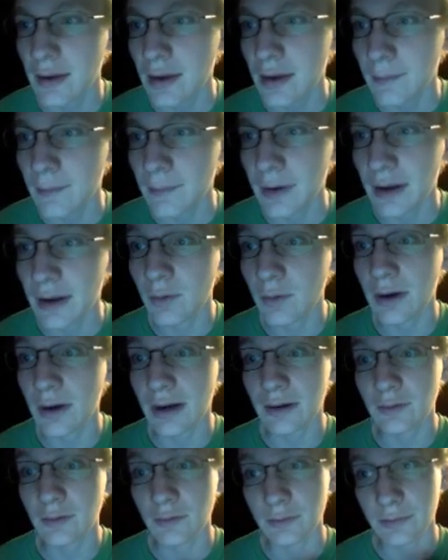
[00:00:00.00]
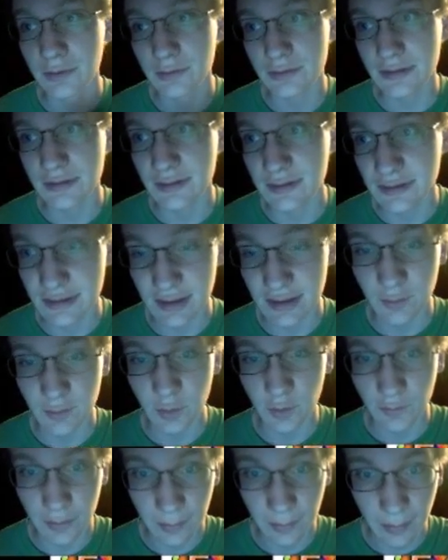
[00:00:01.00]
But what I normally do is hit the save
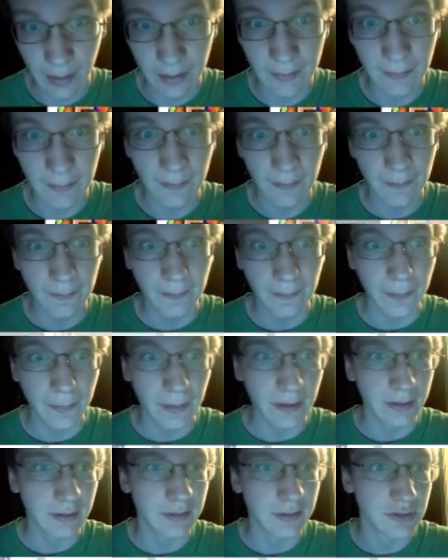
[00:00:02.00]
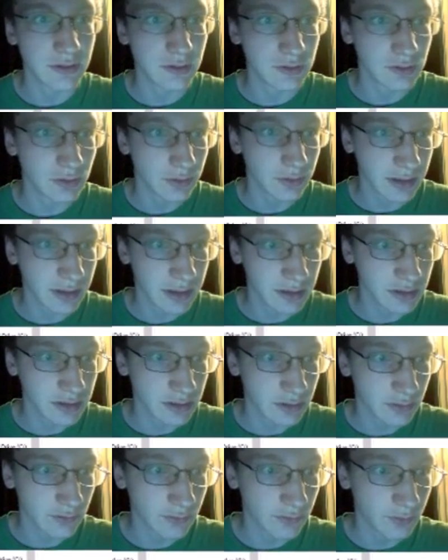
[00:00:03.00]
movie button. You choose the
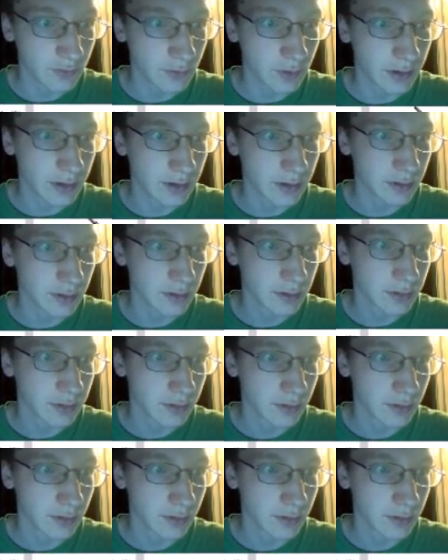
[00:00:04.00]
location of where your